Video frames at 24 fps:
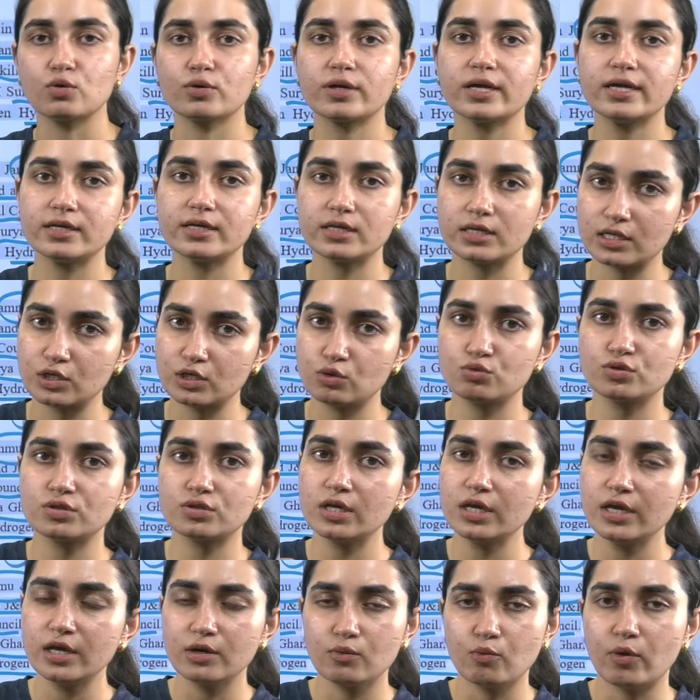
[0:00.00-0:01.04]
Okay, it includes
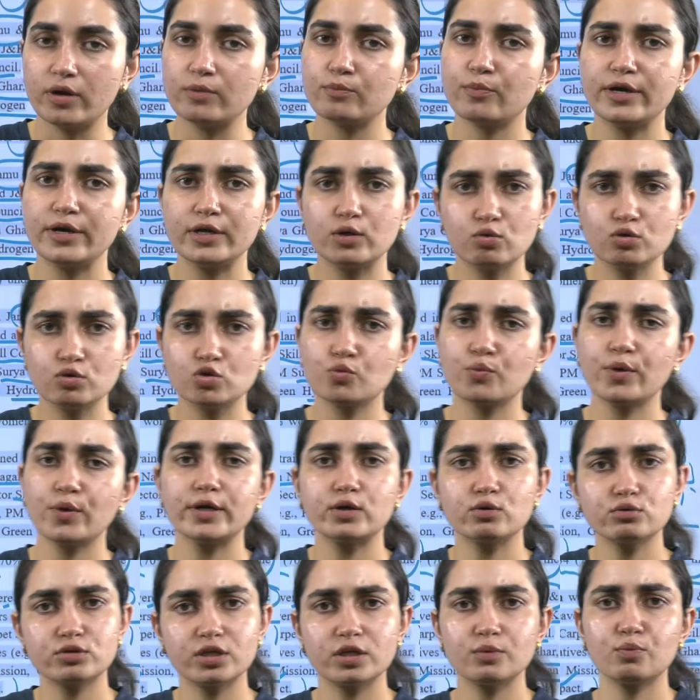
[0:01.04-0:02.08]
1.0,
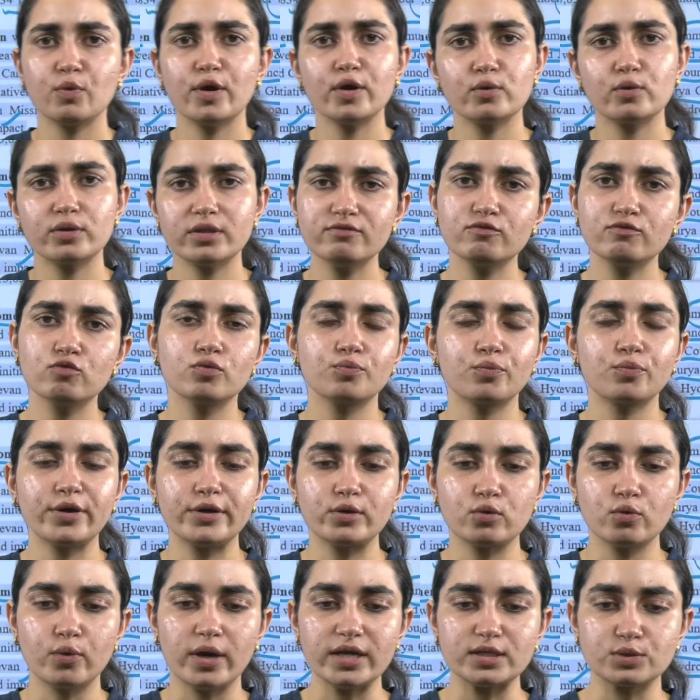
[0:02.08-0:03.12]
2.0, 3.0 and the
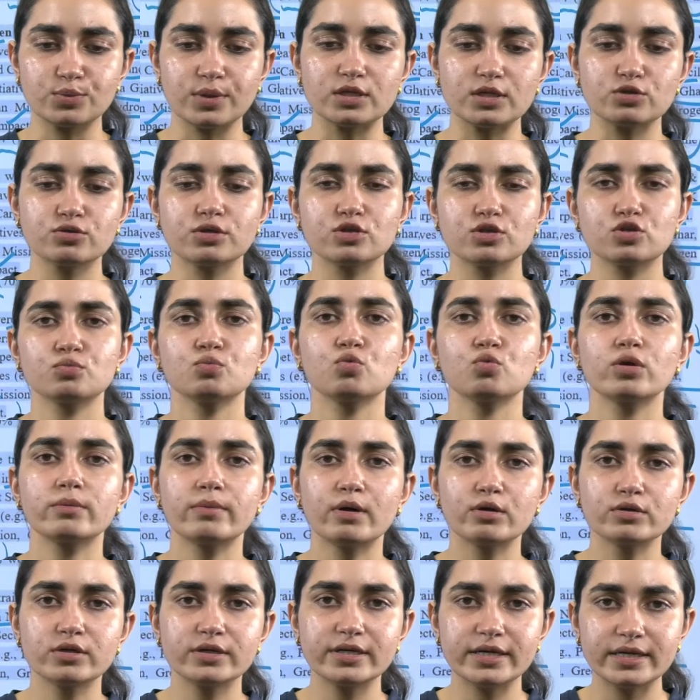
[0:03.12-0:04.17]
4.0 as well. So this is more
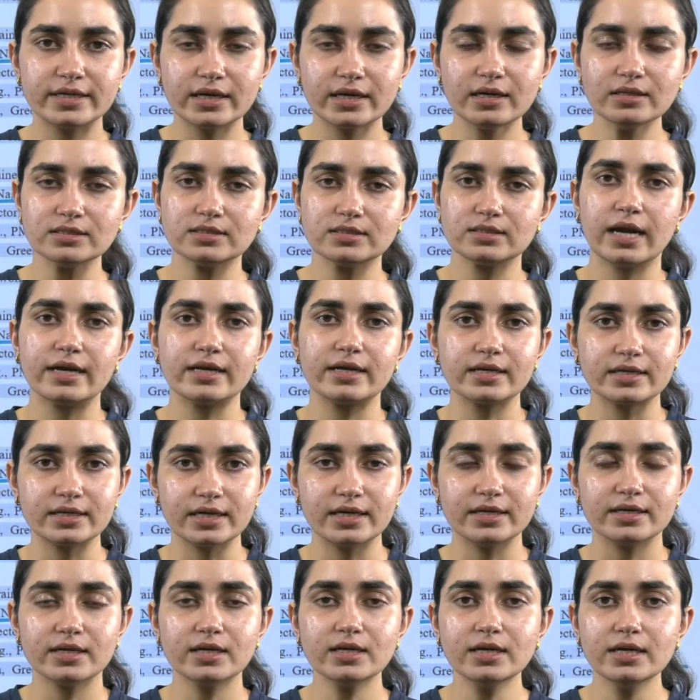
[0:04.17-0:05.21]
about the data, static
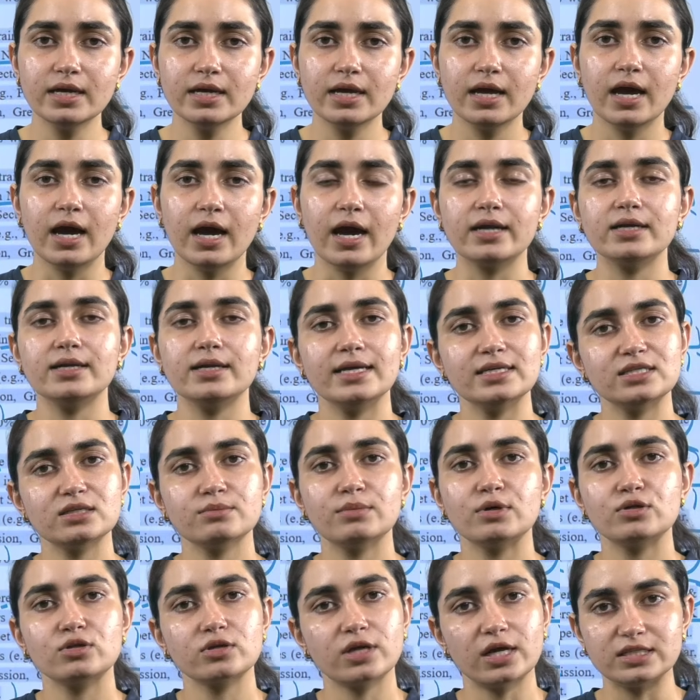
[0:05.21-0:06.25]
data, and less
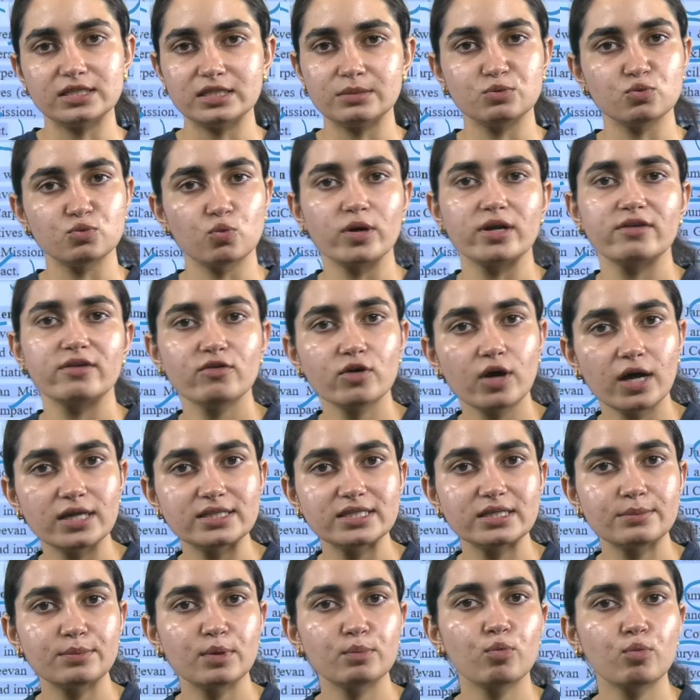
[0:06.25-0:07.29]
about the concepts. Whatever
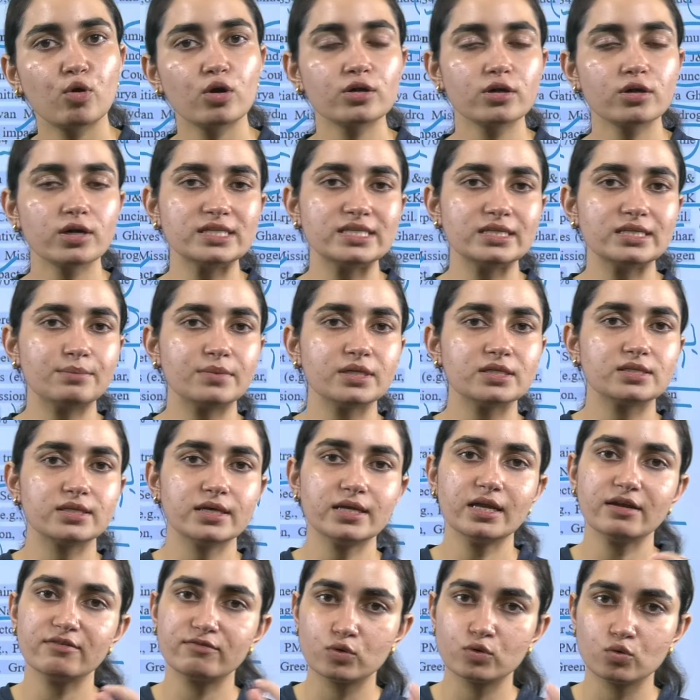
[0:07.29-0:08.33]
important concept is there,
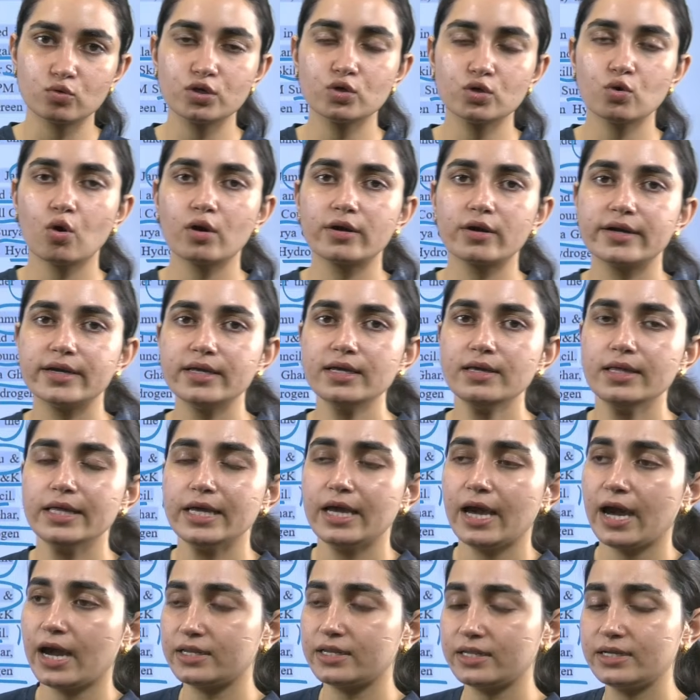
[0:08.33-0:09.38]
I've told you already,
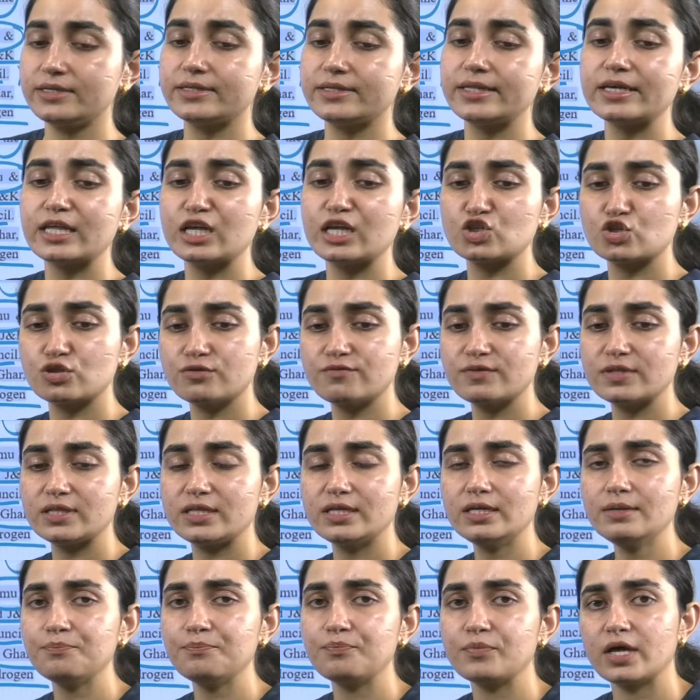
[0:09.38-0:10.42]
and integration with
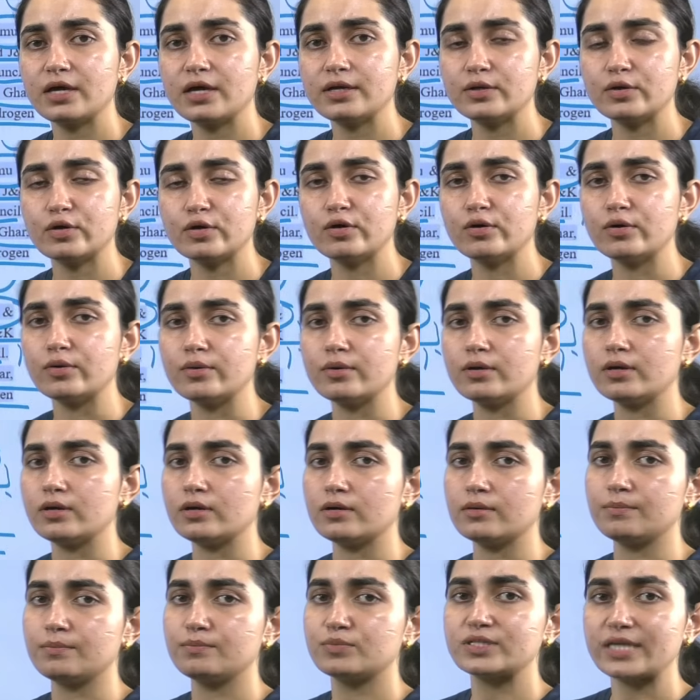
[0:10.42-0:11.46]
the
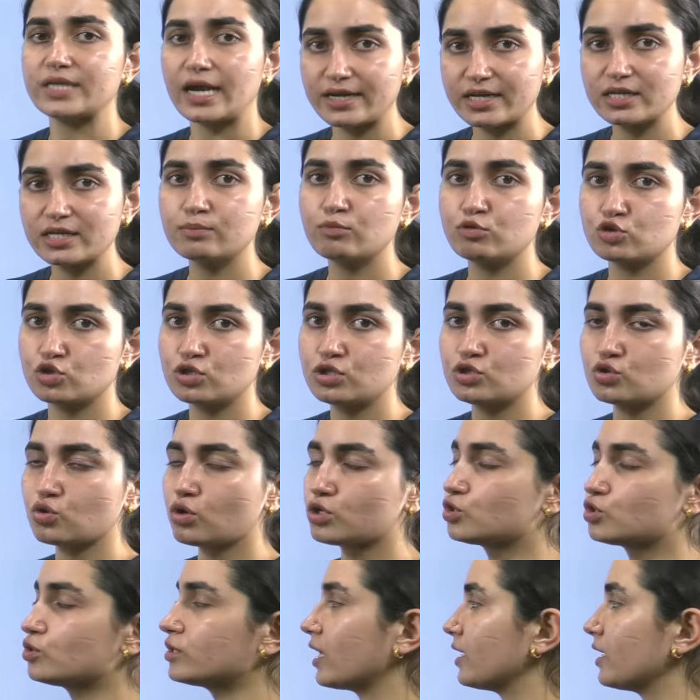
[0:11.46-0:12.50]
static portion is
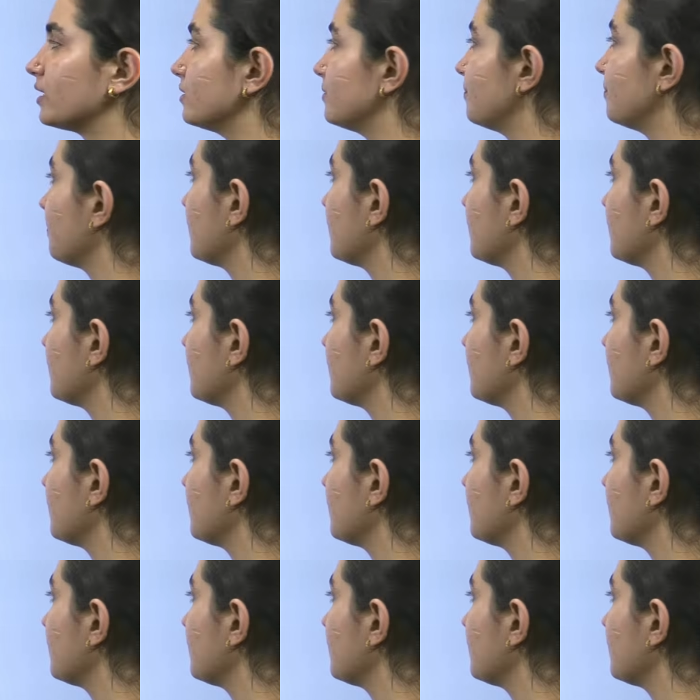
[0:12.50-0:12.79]
also done here.